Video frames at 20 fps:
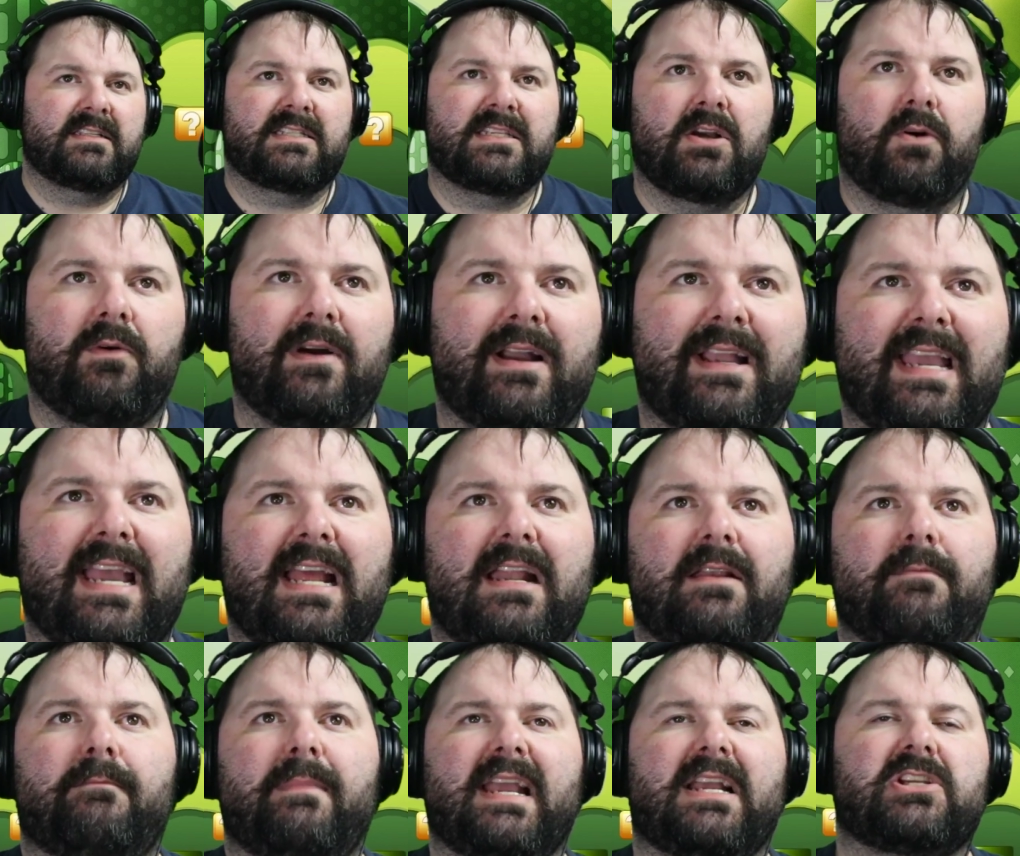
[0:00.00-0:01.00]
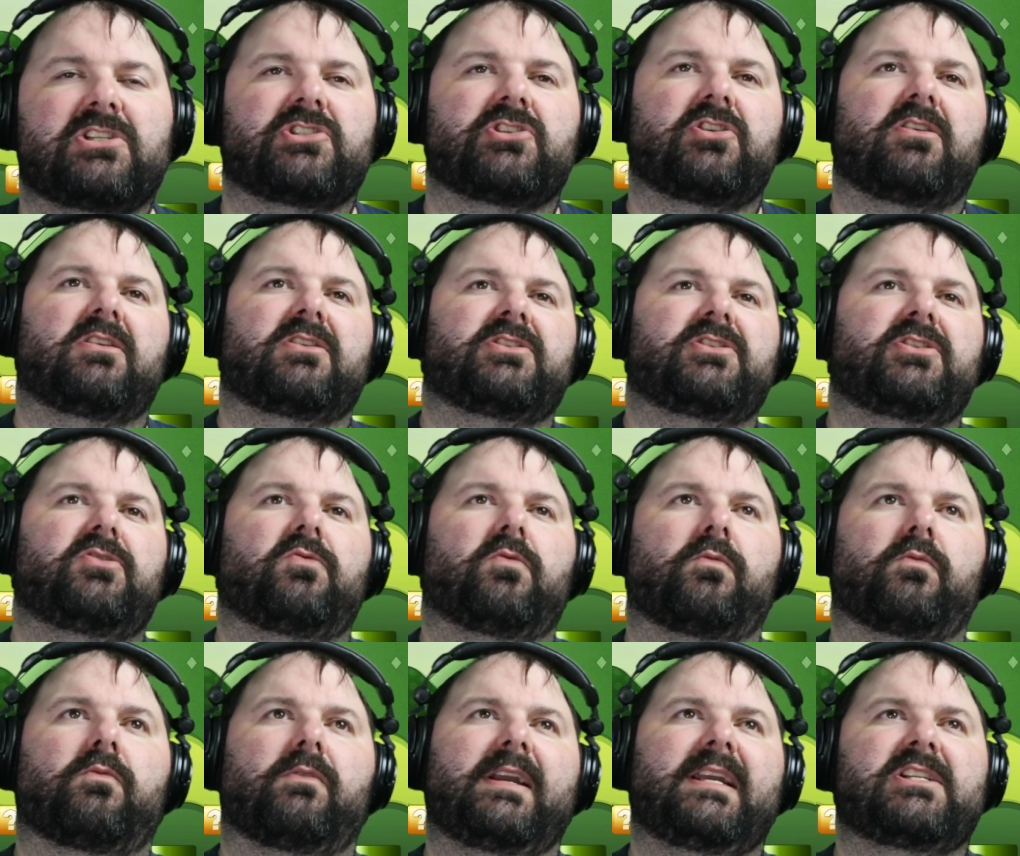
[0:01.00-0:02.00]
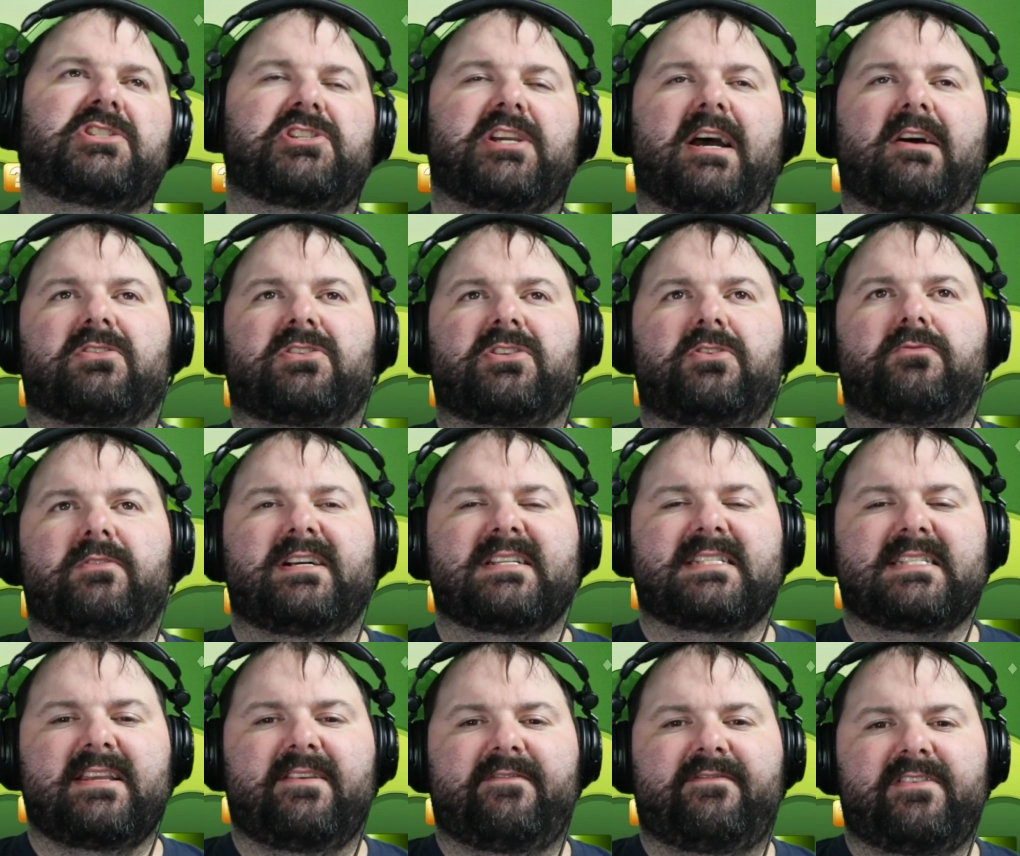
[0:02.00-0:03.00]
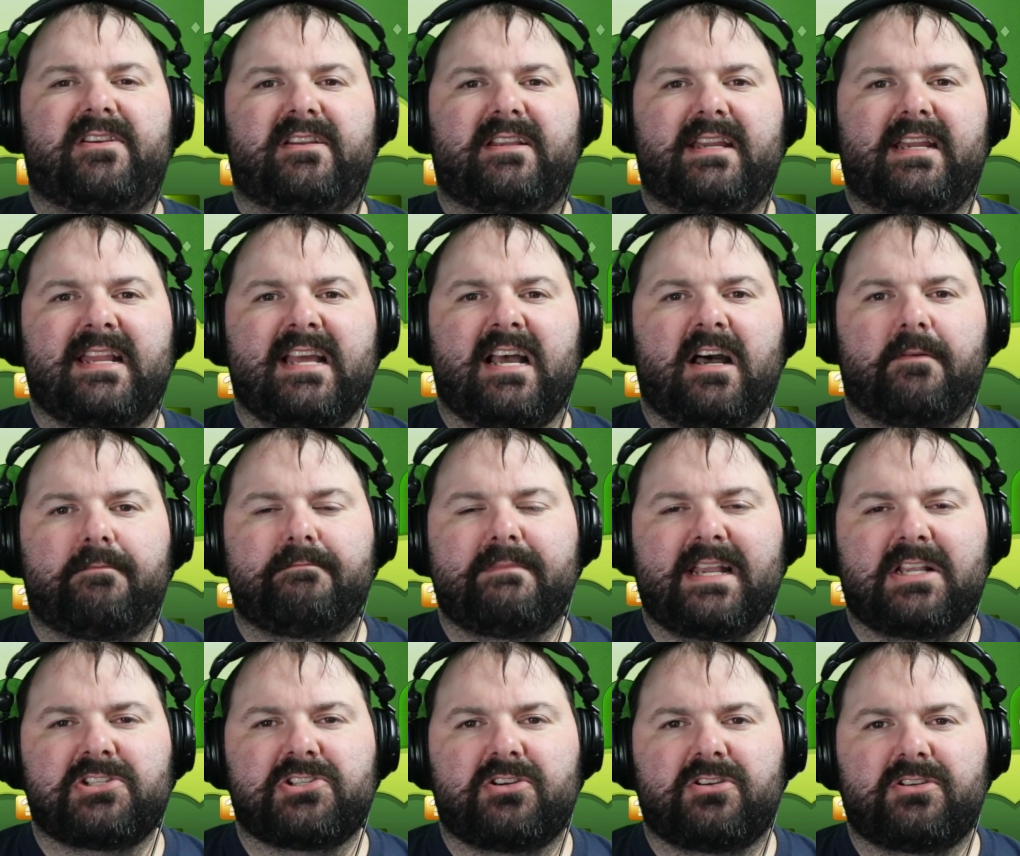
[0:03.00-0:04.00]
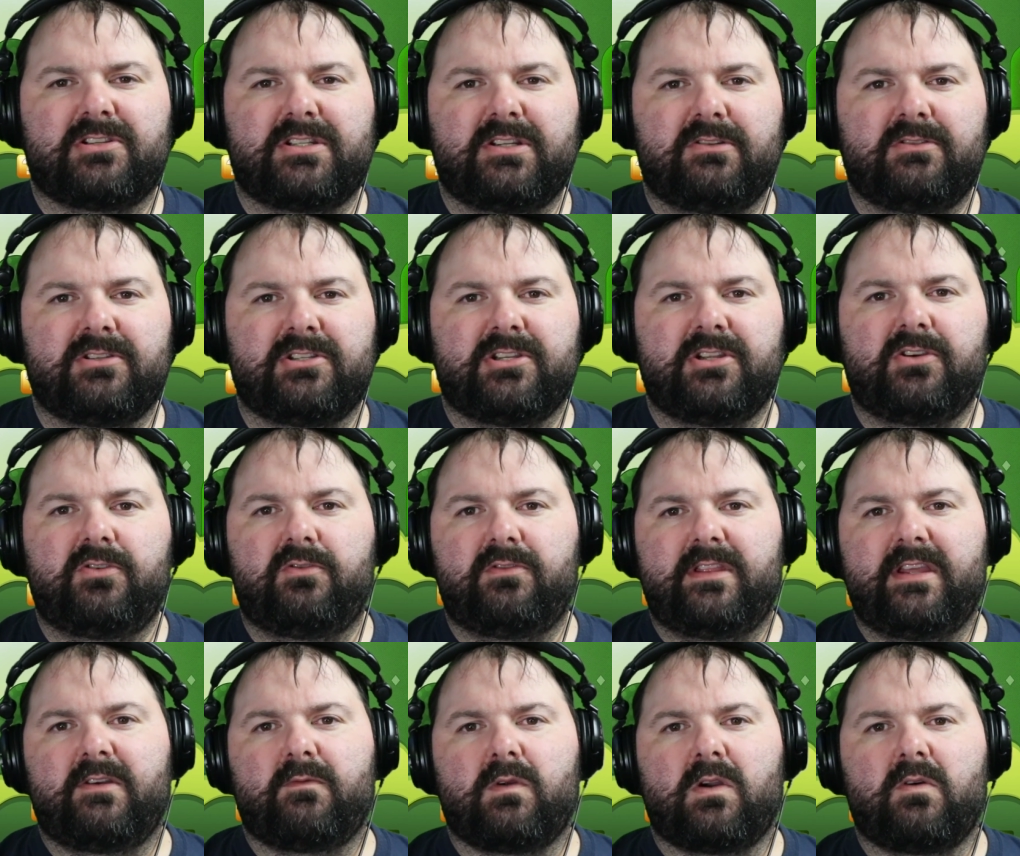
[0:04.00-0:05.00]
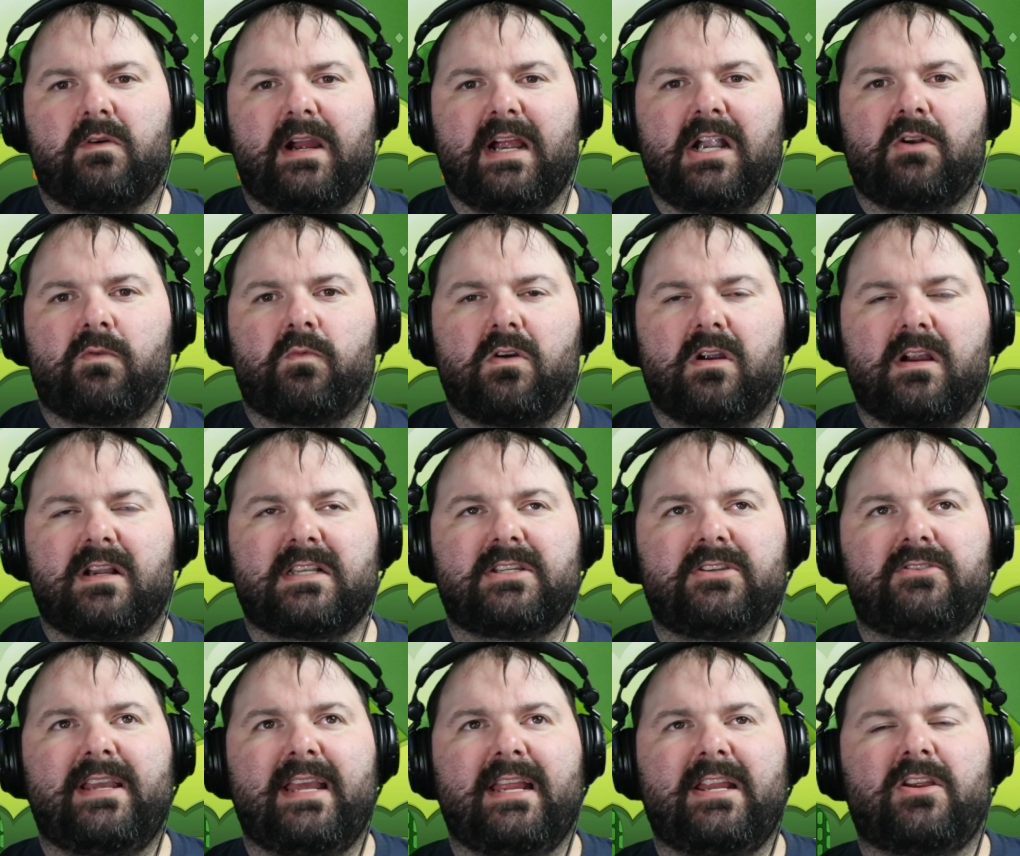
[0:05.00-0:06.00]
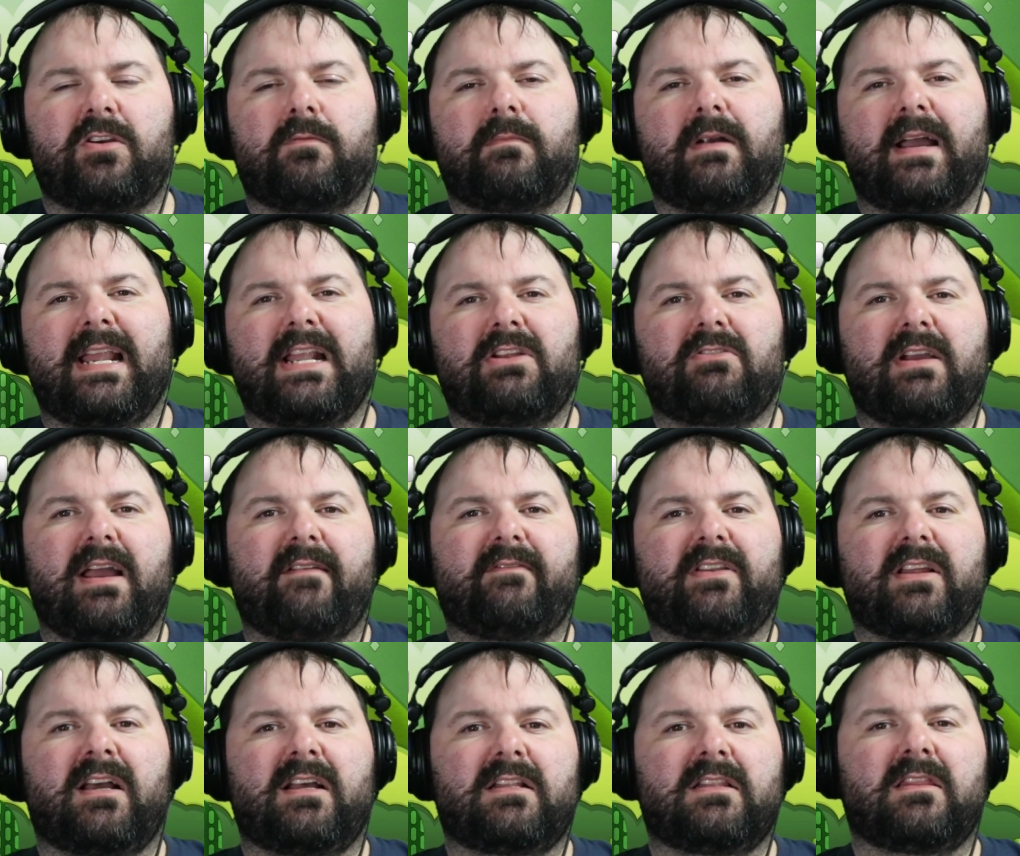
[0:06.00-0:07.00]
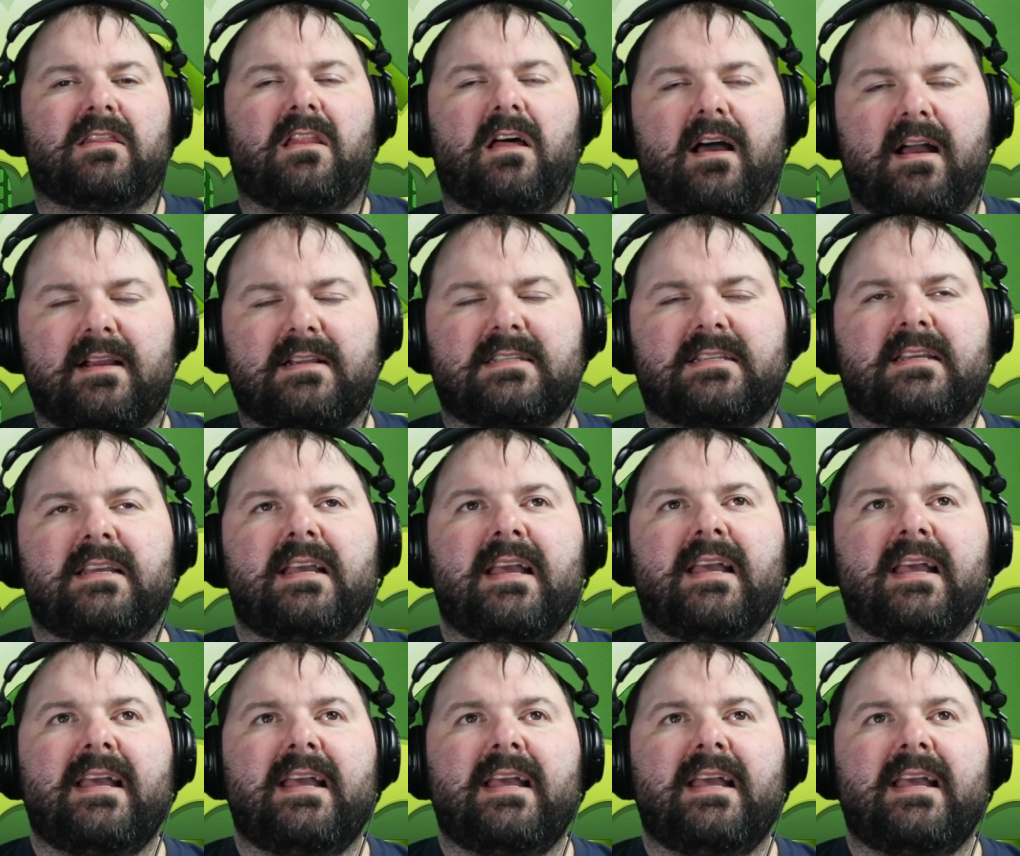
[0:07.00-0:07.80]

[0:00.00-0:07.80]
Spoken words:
So again, make sure to reach out to us if you need help. Make sure to do the required work to get your Minecraft unlocked.